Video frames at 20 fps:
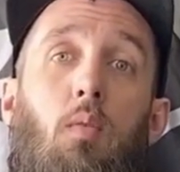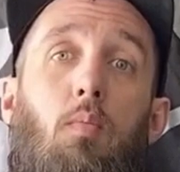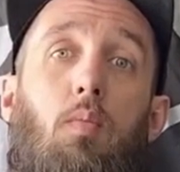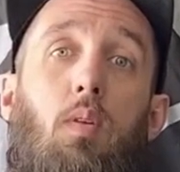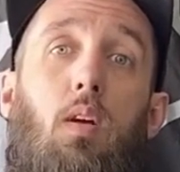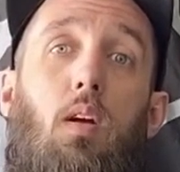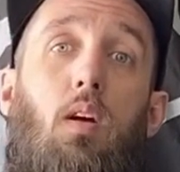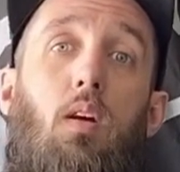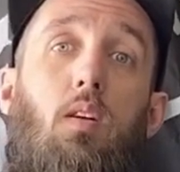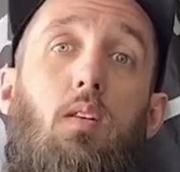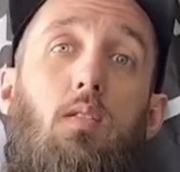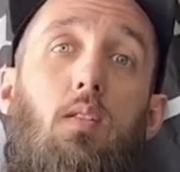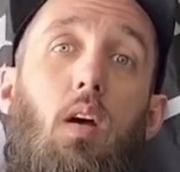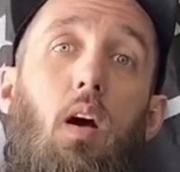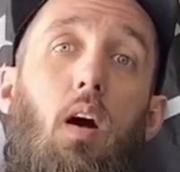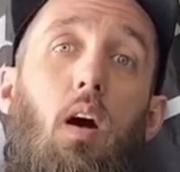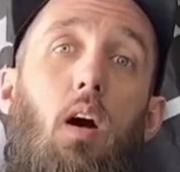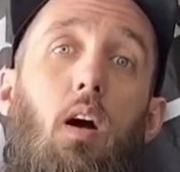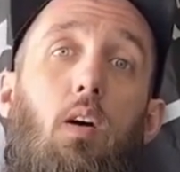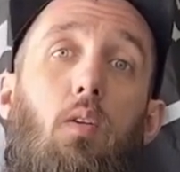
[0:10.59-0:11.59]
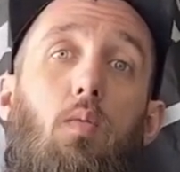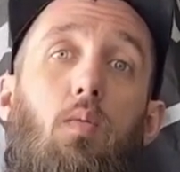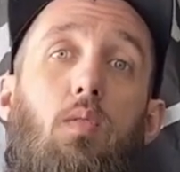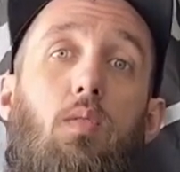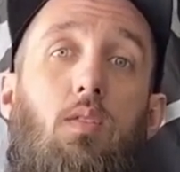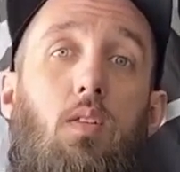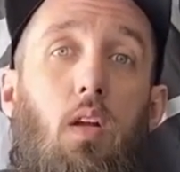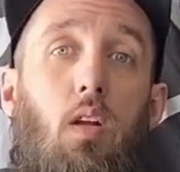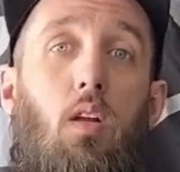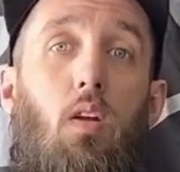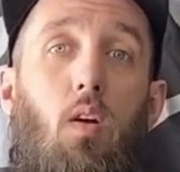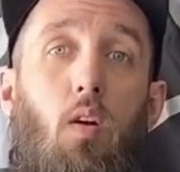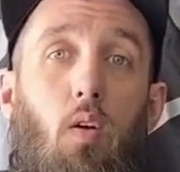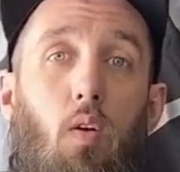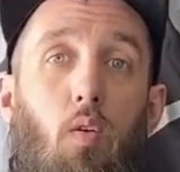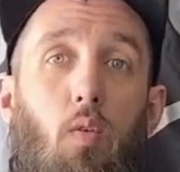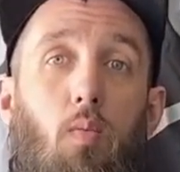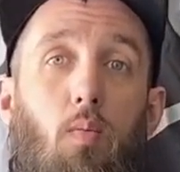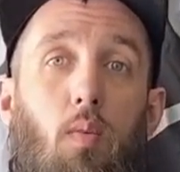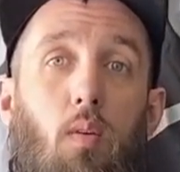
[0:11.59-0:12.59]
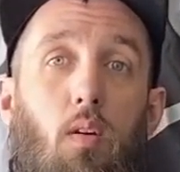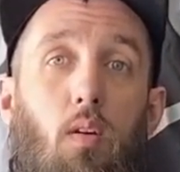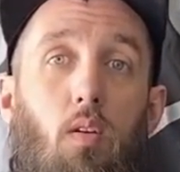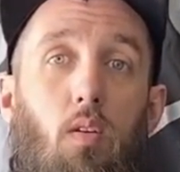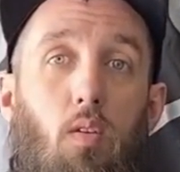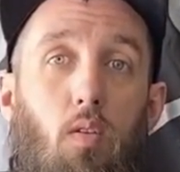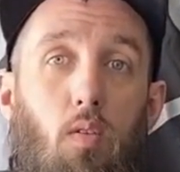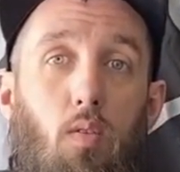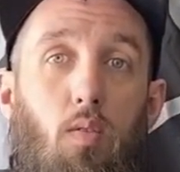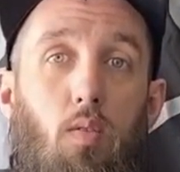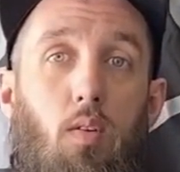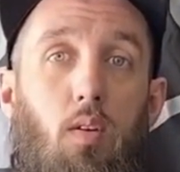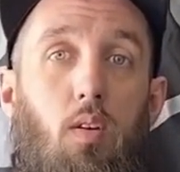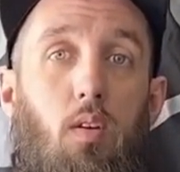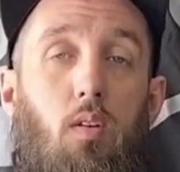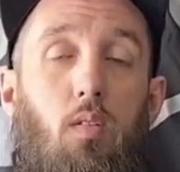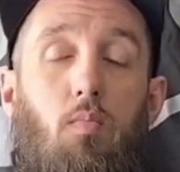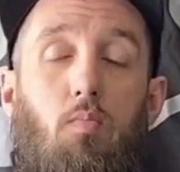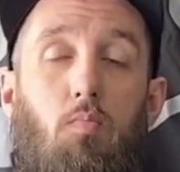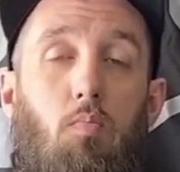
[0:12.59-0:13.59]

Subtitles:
because I was sent home early.